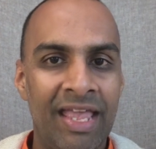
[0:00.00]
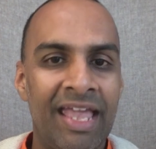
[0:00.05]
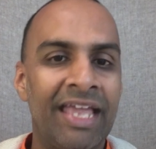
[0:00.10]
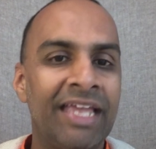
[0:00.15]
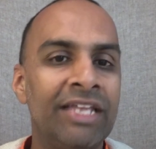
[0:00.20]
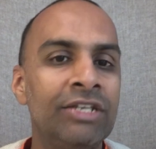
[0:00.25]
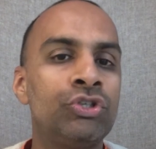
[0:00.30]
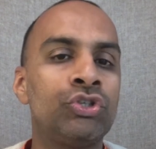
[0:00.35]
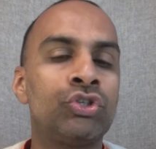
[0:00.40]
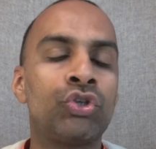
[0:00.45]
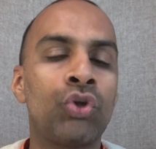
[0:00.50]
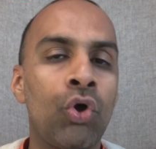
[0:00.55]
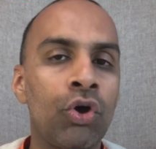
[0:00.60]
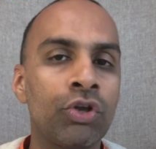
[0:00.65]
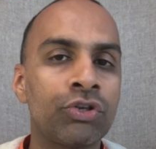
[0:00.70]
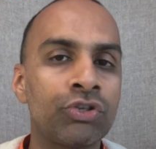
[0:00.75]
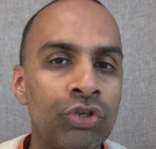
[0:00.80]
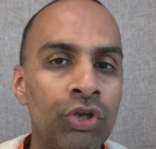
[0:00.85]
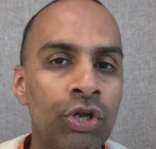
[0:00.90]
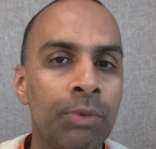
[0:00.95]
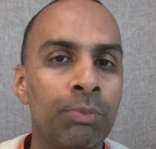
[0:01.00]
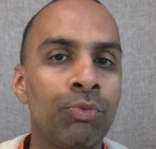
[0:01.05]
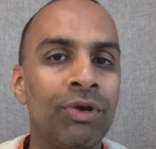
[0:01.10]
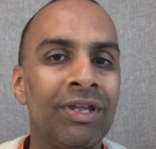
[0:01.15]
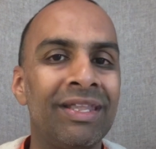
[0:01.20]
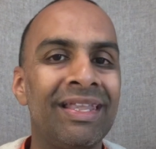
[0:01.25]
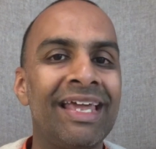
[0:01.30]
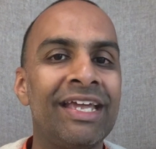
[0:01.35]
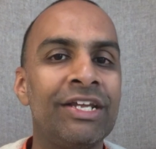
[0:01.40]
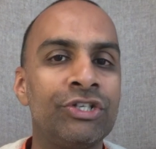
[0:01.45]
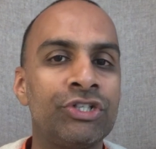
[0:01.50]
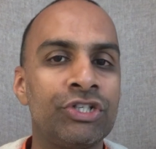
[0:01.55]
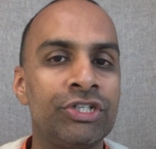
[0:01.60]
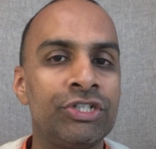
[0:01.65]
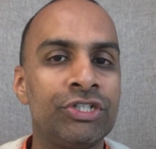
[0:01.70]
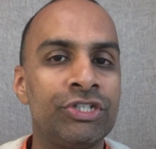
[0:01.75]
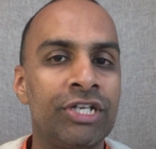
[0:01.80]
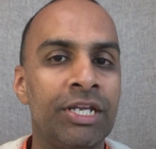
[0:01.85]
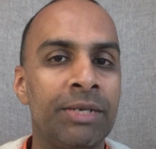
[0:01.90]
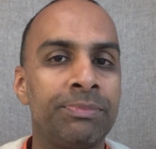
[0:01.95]
In short-term
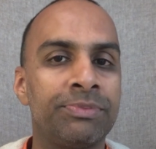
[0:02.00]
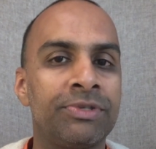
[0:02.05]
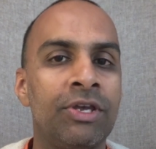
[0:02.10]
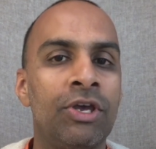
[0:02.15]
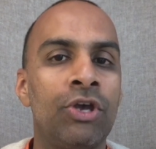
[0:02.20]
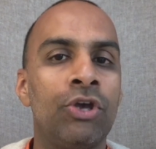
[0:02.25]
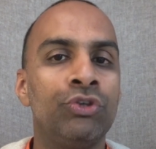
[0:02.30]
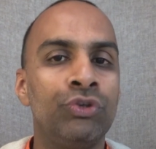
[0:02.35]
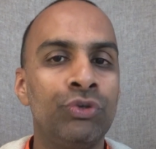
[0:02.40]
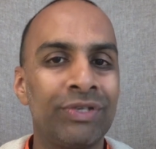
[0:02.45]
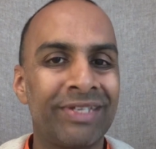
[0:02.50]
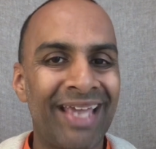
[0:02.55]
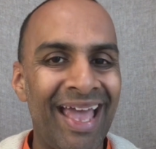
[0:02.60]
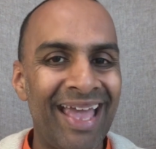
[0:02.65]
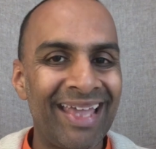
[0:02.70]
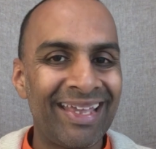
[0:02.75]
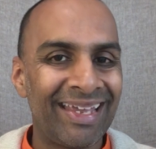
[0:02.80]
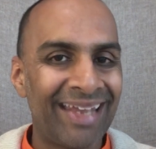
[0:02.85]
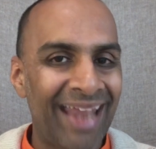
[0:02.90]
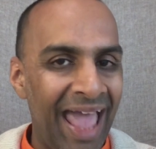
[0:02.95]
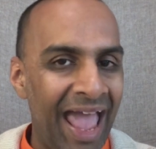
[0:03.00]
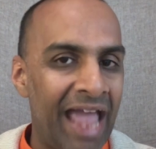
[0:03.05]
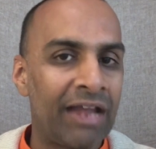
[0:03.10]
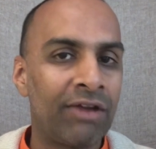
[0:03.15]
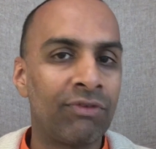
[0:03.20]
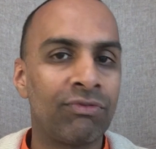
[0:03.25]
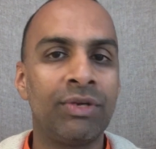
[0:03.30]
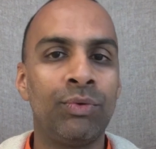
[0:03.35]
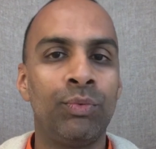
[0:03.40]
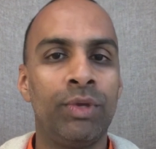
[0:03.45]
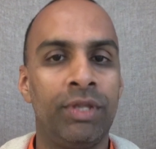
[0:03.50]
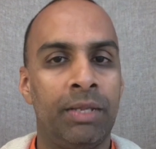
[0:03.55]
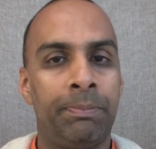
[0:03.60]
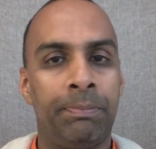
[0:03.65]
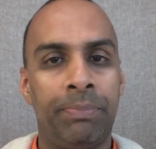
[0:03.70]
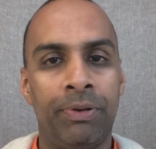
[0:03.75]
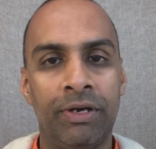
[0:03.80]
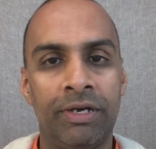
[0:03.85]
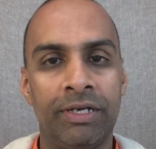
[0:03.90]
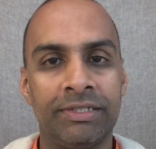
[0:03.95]
relationships, you can get angry with a
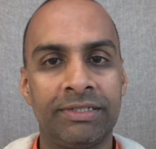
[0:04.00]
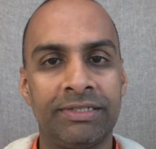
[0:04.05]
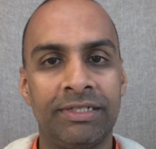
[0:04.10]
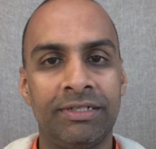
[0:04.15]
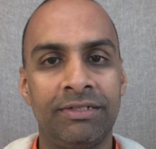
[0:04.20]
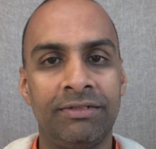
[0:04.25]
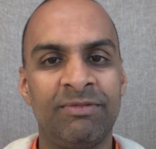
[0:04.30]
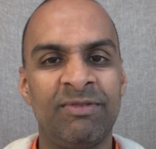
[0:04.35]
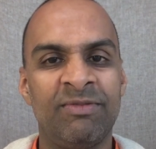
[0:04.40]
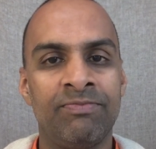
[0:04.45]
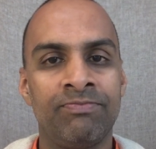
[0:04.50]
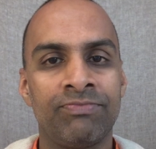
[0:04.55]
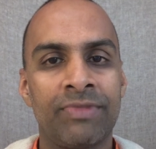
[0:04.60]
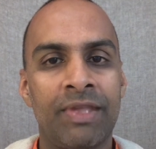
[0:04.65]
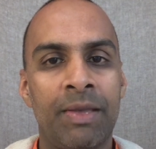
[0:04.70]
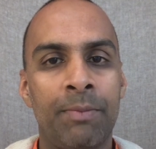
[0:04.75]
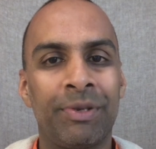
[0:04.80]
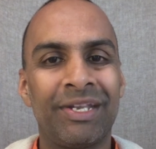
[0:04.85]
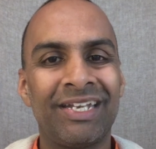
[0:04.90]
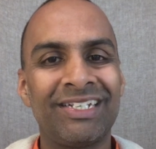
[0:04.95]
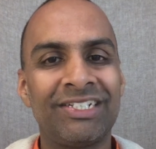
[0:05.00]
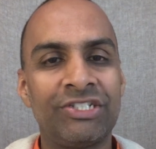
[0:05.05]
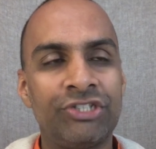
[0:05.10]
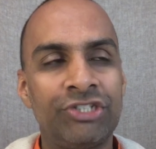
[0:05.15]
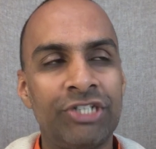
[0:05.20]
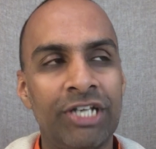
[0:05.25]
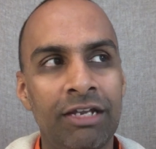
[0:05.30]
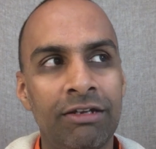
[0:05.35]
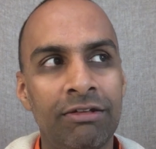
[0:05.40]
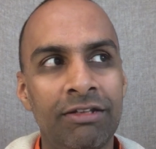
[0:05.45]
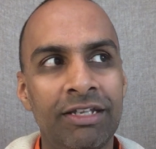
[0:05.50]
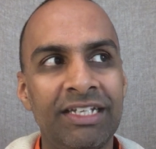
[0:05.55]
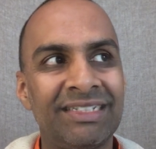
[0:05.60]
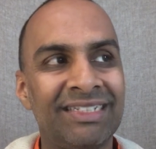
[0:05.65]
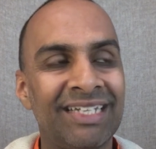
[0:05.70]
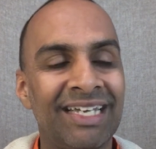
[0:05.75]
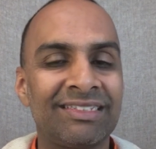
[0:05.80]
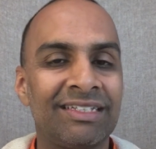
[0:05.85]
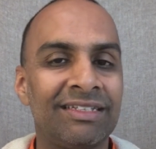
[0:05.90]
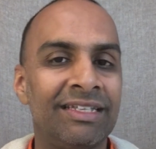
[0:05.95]
person, but it generally
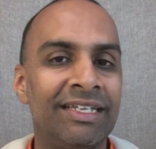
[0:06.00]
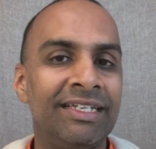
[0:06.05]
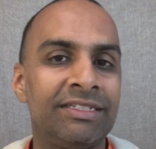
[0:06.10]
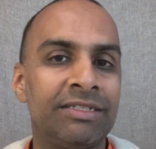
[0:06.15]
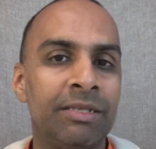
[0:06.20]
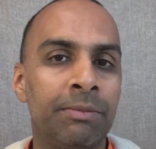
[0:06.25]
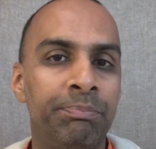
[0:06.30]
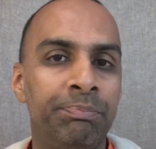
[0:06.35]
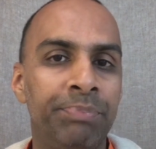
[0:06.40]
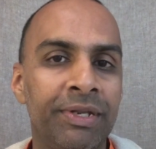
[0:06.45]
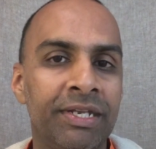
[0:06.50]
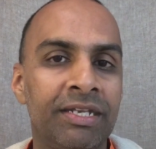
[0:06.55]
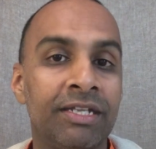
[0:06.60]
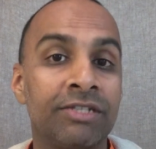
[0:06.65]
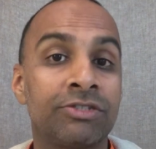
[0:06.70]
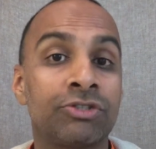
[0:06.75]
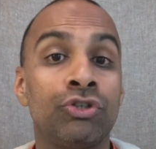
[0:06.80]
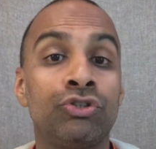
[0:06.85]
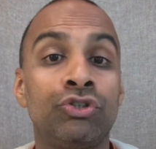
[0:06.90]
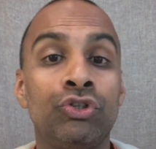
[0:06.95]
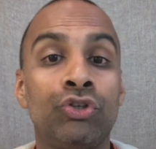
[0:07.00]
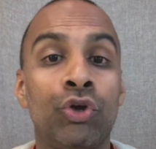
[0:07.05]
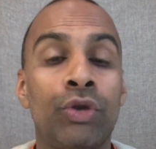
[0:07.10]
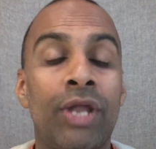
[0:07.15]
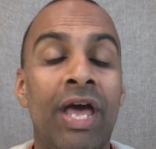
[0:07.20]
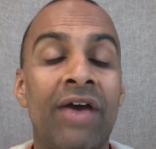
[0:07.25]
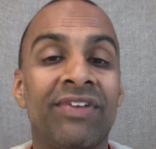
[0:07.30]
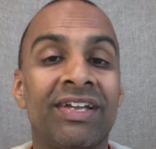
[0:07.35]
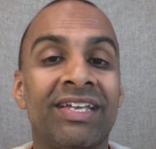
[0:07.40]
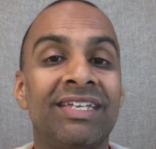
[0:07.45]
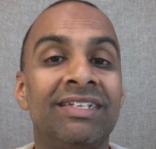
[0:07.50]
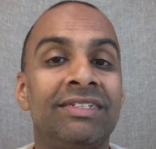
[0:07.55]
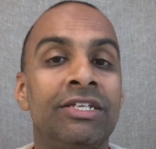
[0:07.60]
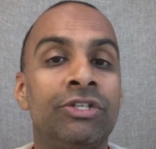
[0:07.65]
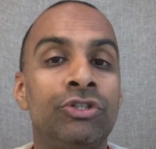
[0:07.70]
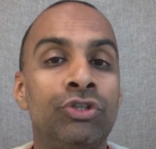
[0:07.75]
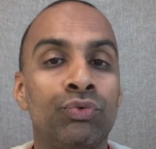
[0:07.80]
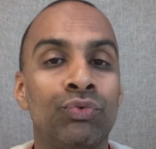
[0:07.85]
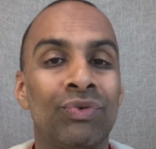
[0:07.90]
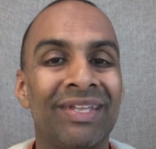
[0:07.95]
doesn't lead to bitterness because you don't have a
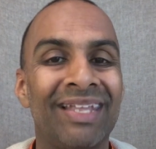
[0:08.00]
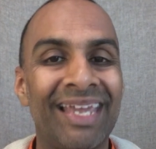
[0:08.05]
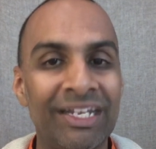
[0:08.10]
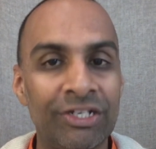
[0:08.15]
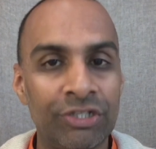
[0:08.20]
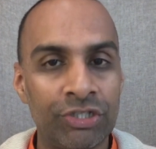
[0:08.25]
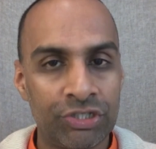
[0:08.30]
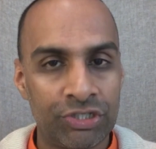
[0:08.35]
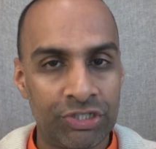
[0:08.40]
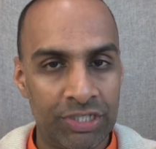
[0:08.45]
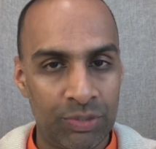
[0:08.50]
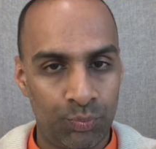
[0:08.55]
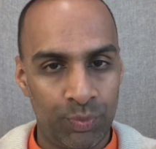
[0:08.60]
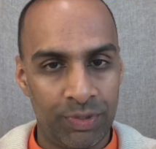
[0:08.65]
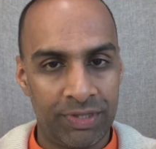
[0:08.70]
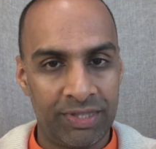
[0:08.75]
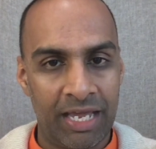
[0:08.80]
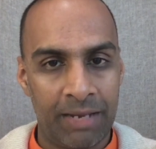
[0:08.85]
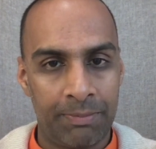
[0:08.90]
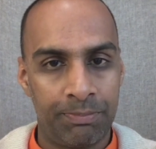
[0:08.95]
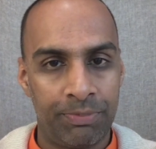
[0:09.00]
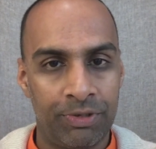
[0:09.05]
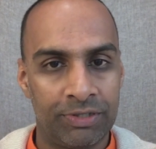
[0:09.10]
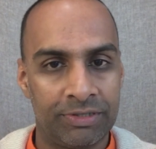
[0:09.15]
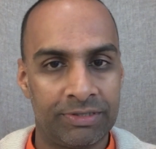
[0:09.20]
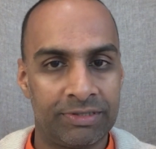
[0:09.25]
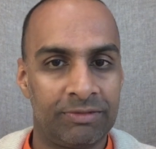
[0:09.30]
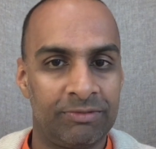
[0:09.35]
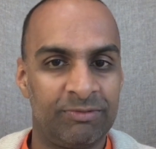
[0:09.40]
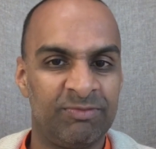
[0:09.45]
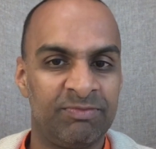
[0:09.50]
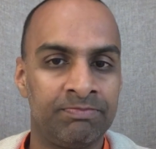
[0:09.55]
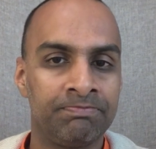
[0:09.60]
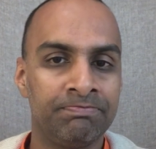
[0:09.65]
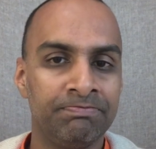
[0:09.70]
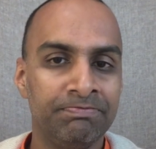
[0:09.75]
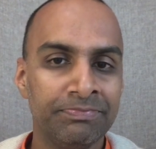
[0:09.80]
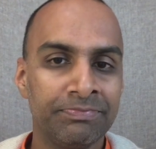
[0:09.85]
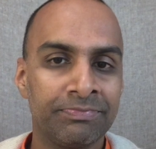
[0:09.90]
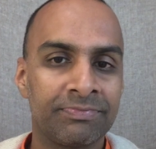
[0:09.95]
continued relationship with that person.
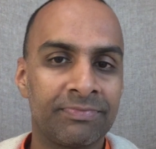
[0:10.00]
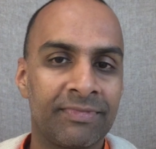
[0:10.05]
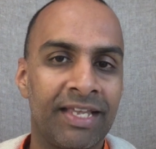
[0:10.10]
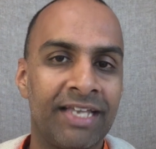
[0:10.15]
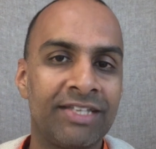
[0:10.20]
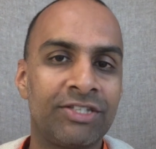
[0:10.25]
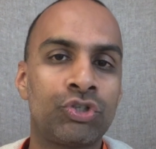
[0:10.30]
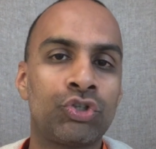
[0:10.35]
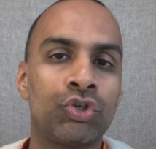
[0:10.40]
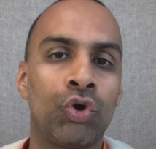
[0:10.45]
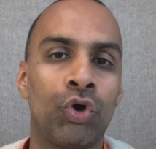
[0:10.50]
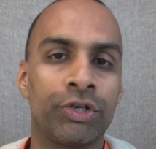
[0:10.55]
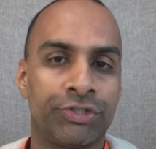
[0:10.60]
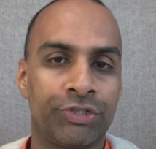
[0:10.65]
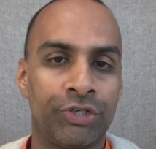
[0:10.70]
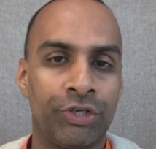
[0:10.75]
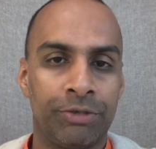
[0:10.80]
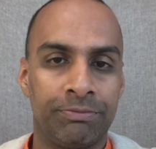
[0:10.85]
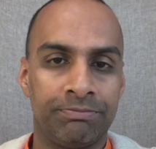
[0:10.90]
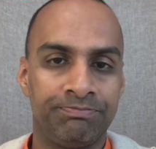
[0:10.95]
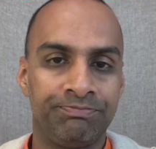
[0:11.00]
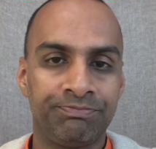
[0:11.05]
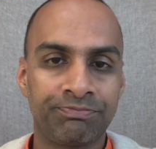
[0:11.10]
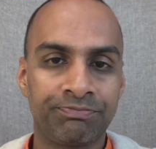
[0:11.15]
It's short-term.